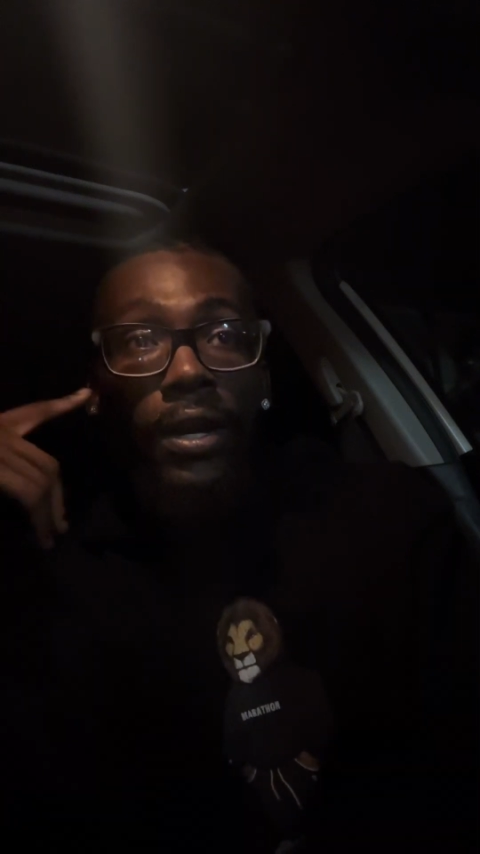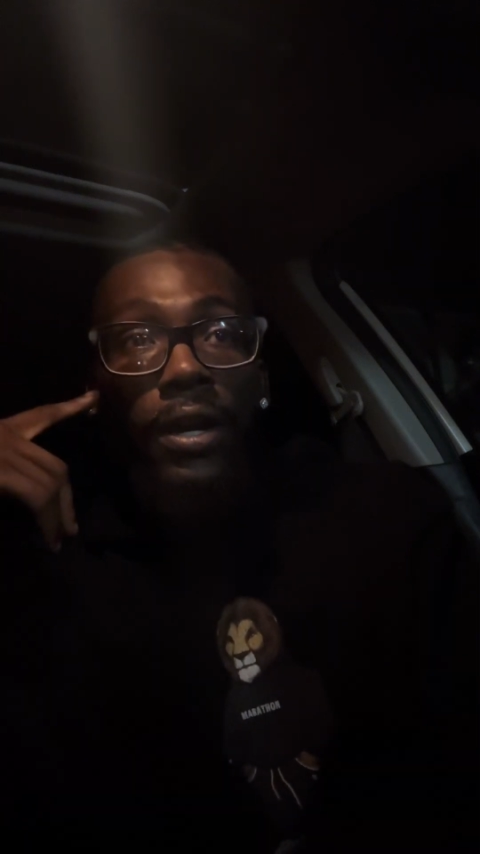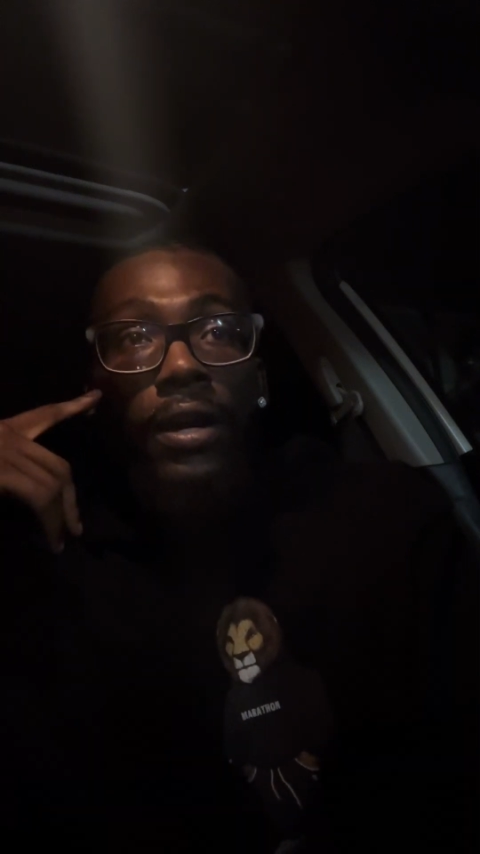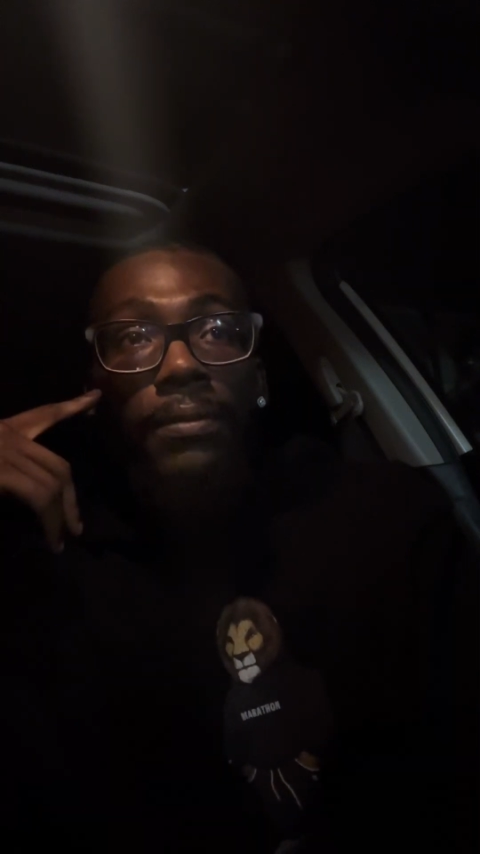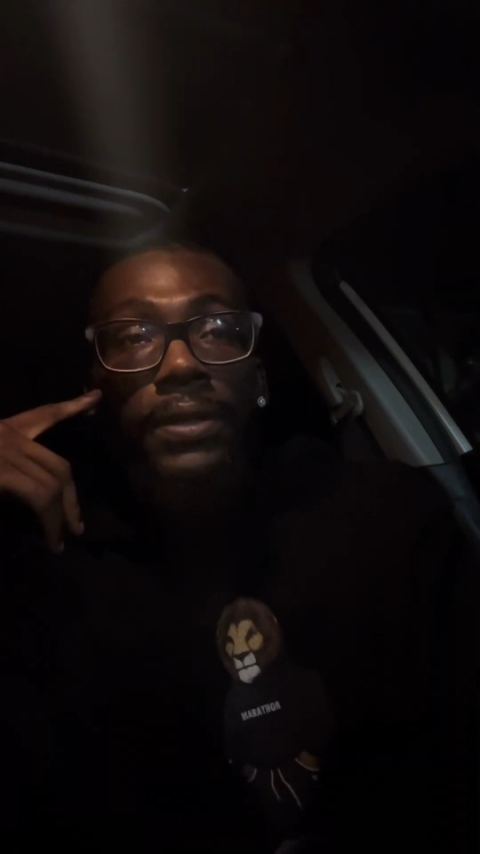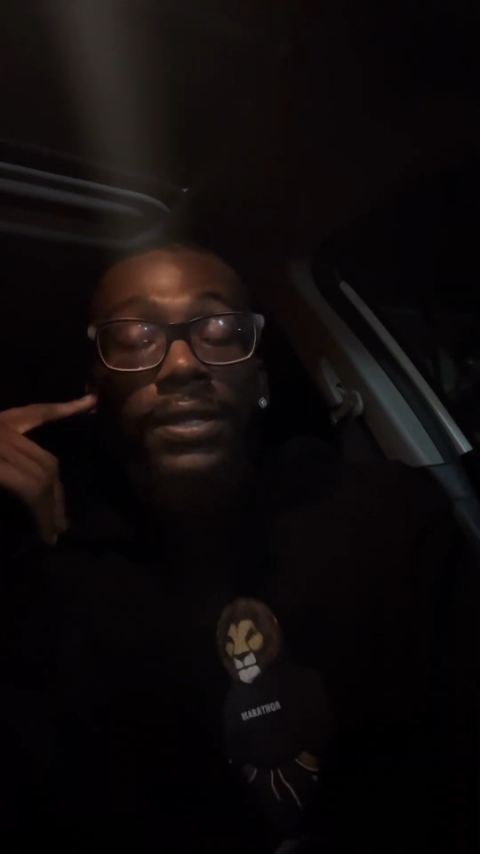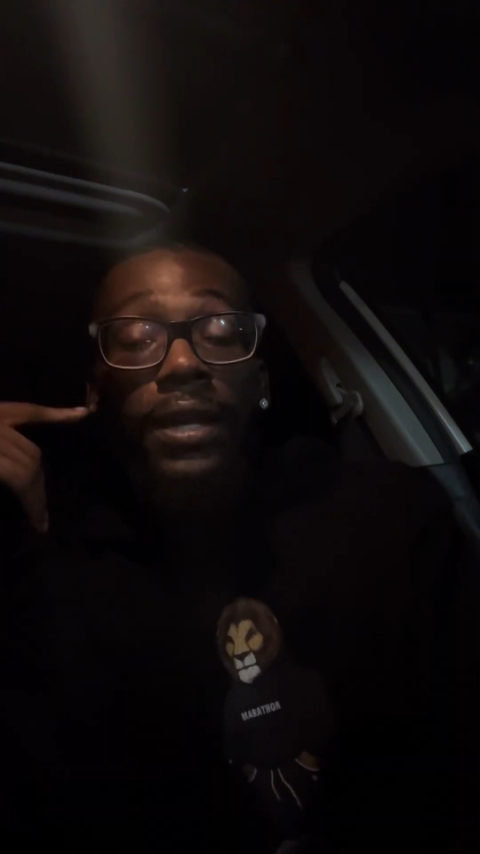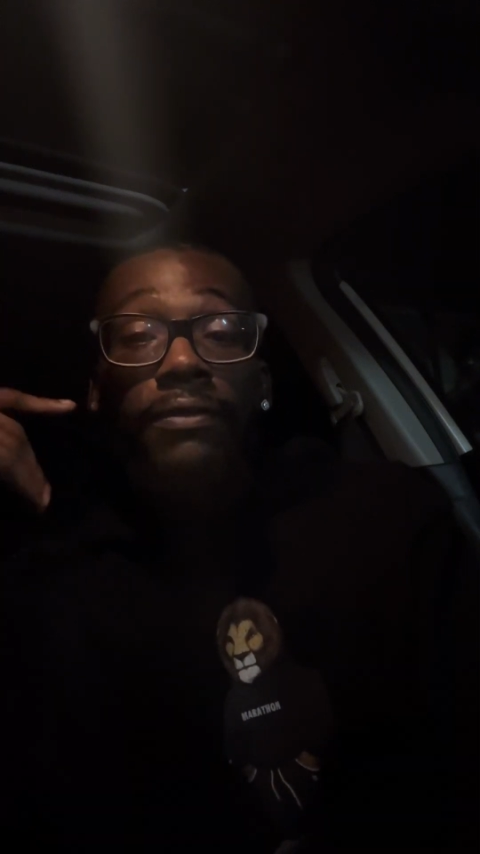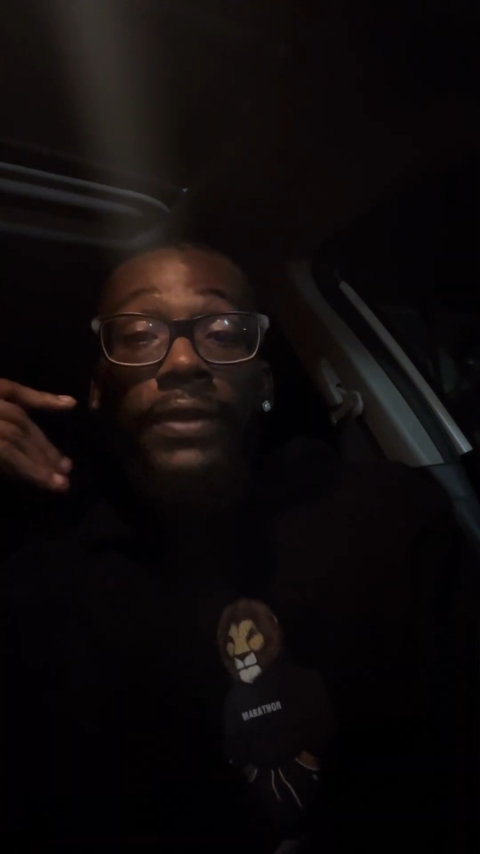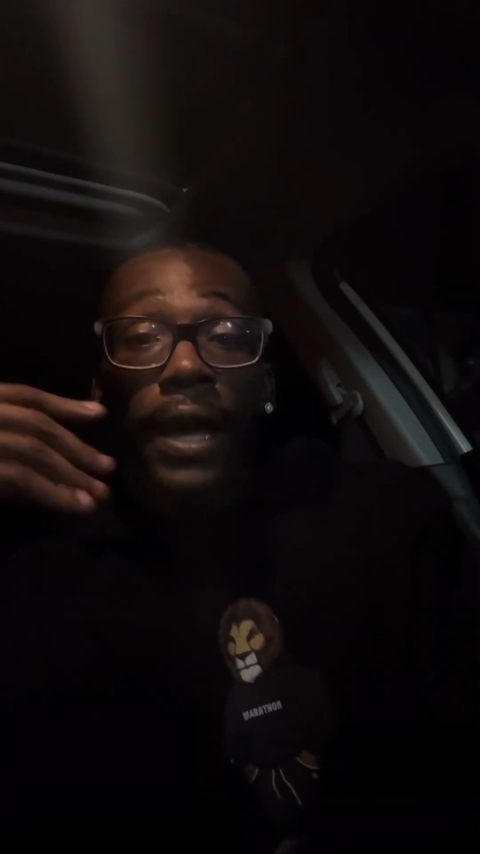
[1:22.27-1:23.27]
Instead
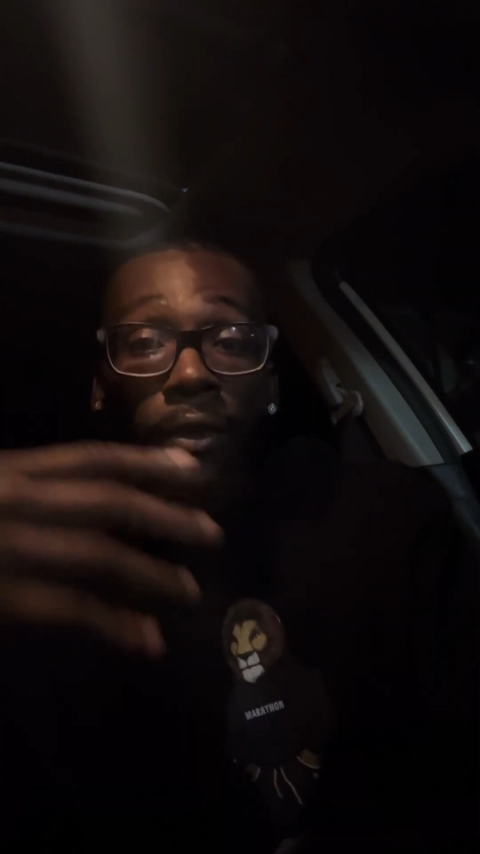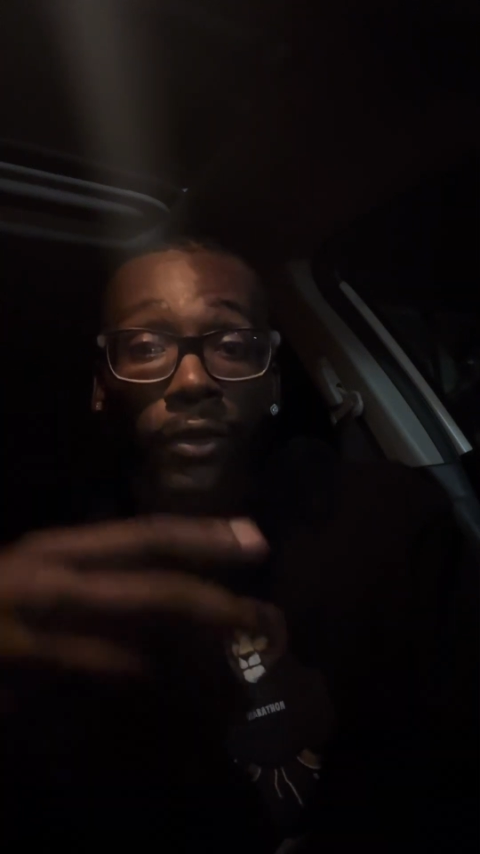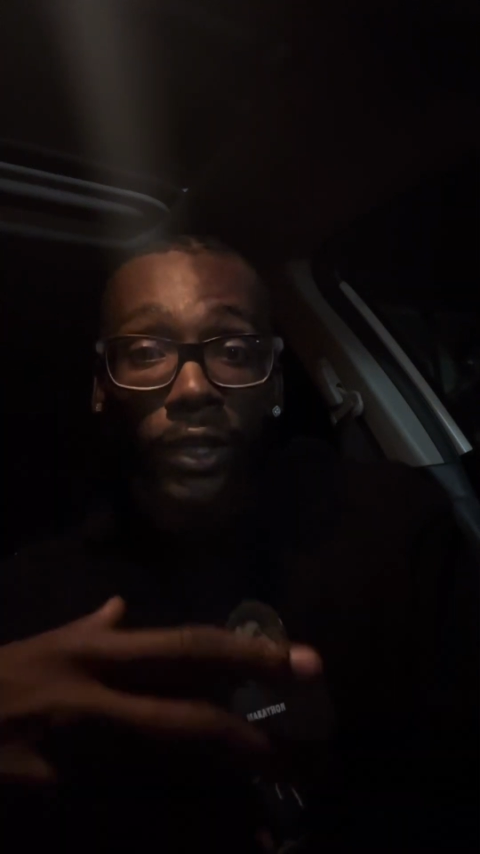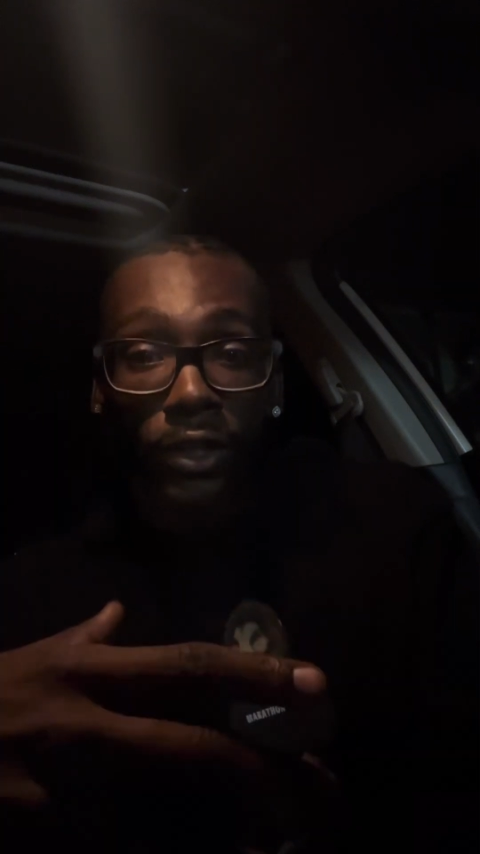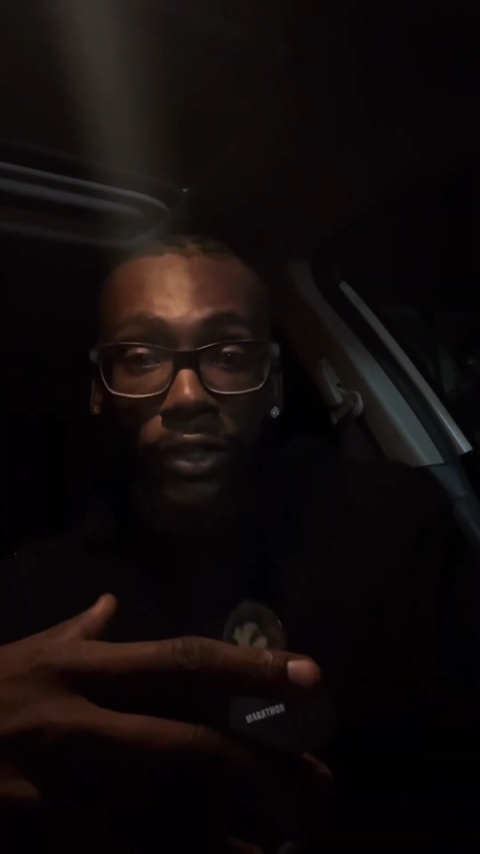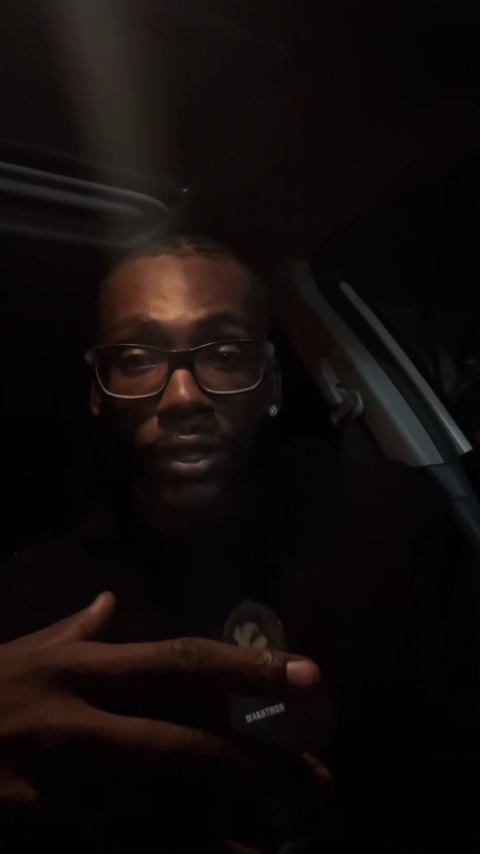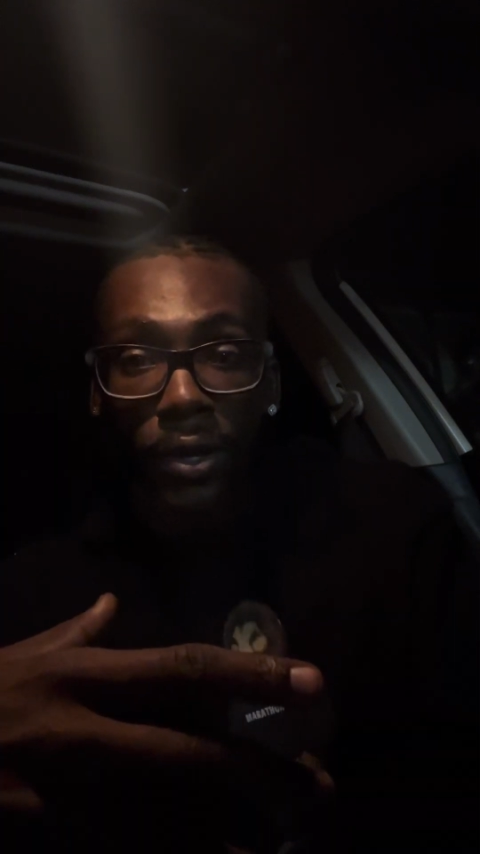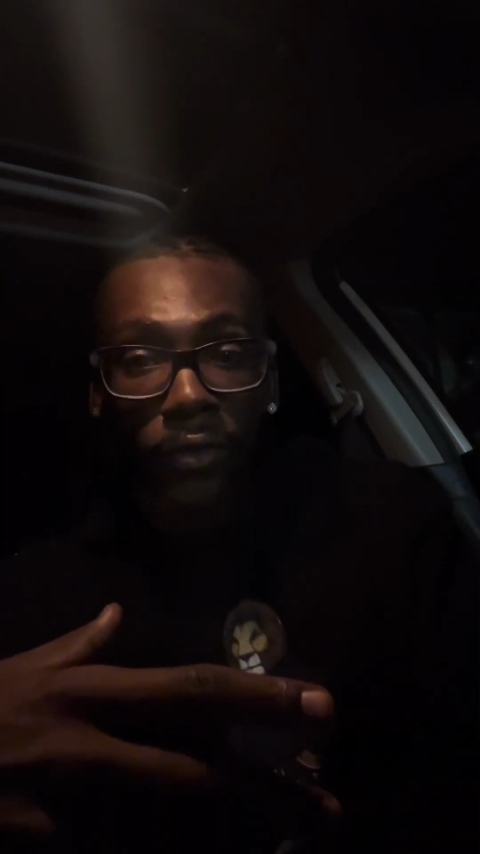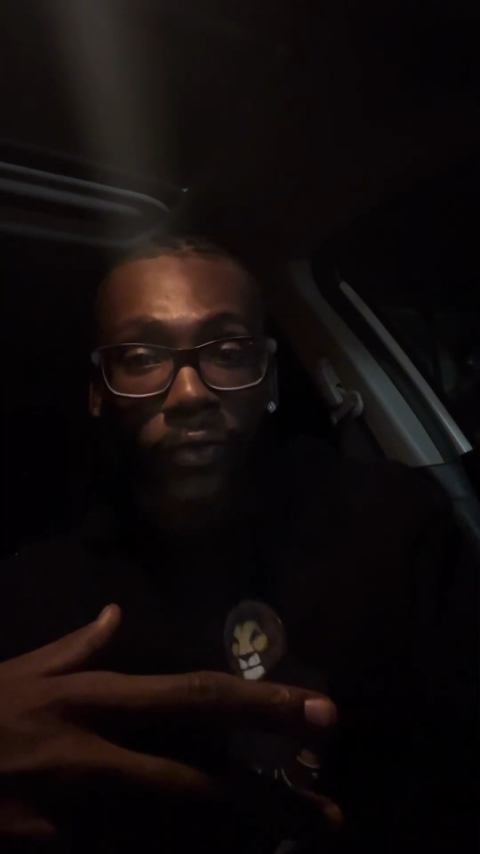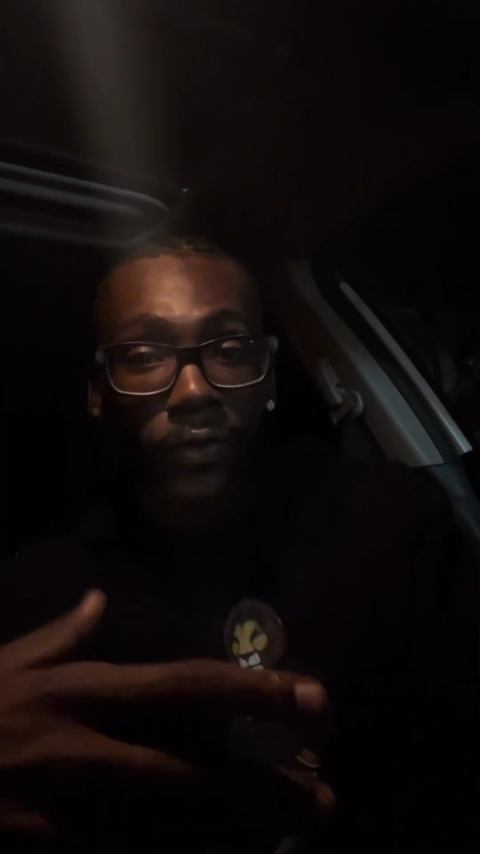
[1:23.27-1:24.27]
of doubting yourself,